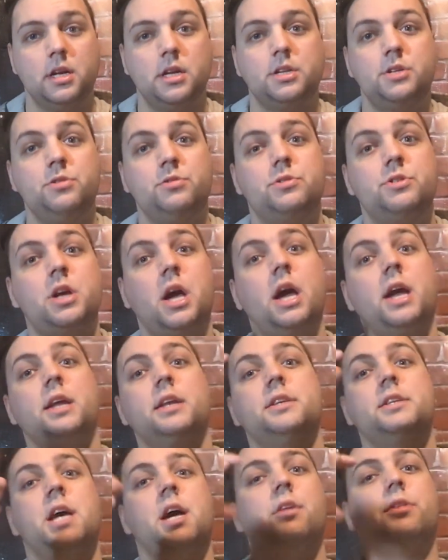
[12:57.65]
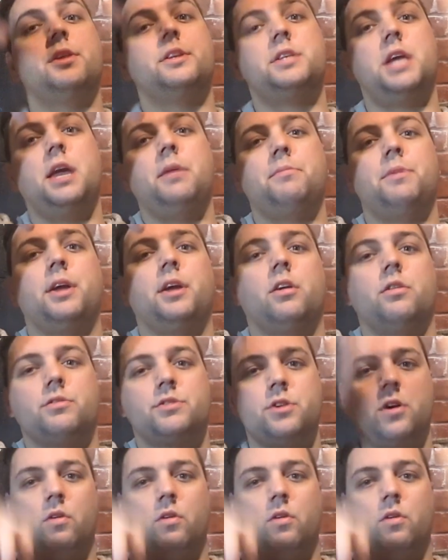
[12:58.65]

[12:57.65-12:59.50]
to tighten down the tape that goes